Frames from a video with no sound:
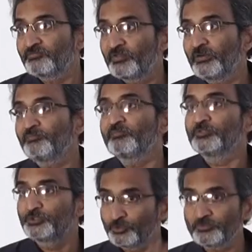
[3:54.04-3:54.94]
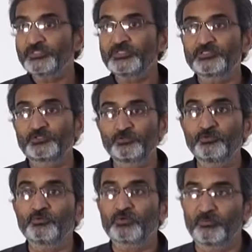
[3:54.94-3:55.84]
the film chooses
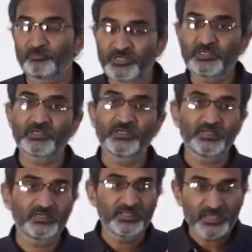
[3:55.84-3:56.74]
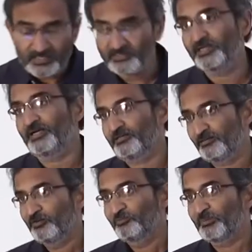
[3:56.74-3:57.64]
to completely deny that
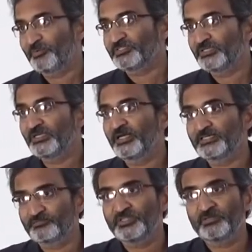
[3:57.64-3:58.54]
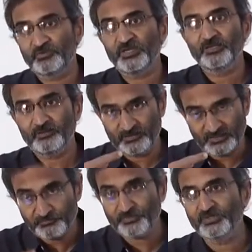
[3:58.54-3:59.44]
by presenting us with a very
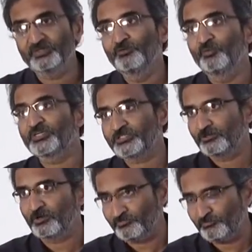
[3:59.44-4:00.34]
different version of